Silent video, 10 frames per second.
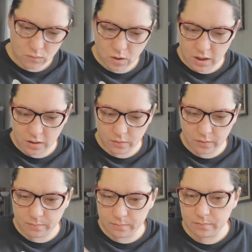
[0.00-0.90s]
Try to do
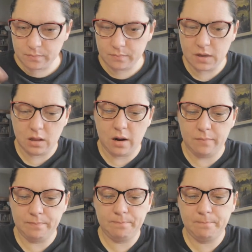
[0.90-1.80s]
them. There
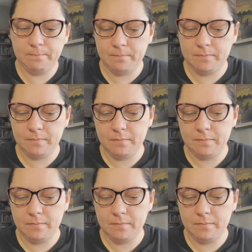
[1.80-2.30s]
are.